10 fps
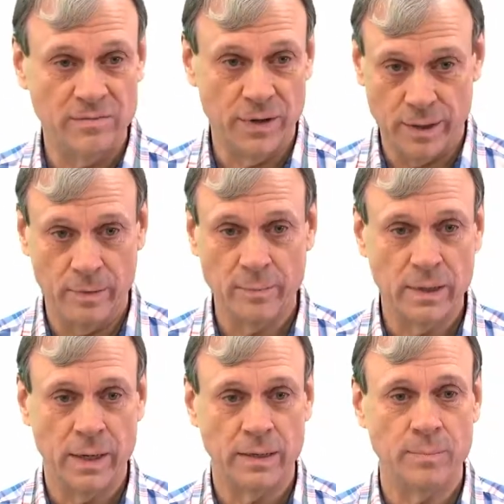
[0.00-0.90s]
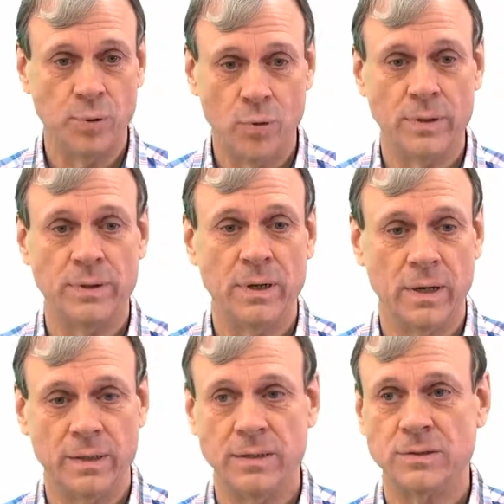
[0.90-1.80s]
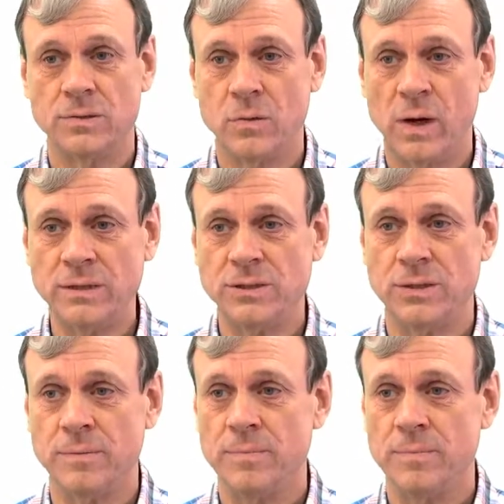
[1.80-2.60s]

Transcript: an important unanswered question.